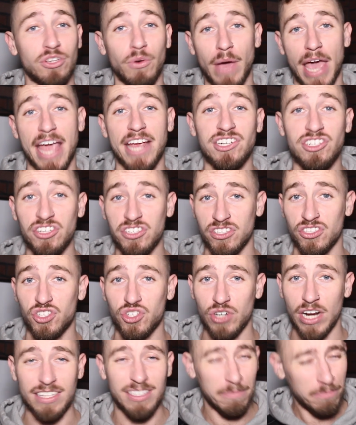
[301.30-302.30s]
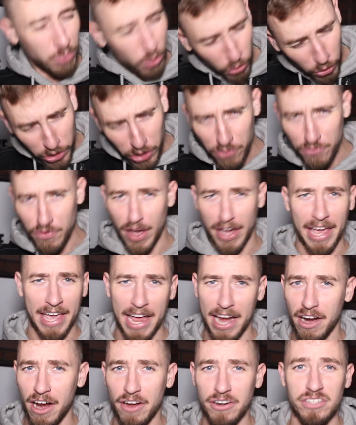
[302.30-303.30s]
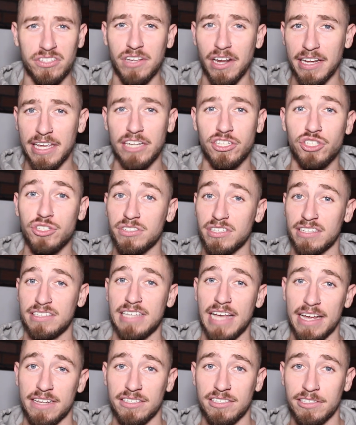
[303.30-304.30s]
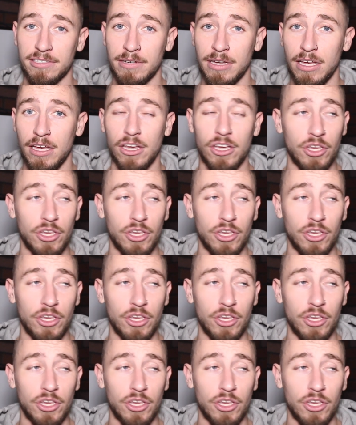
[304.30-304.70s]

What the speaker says: so anxious and stressed and pulling your fucking hair out is gonna get you success.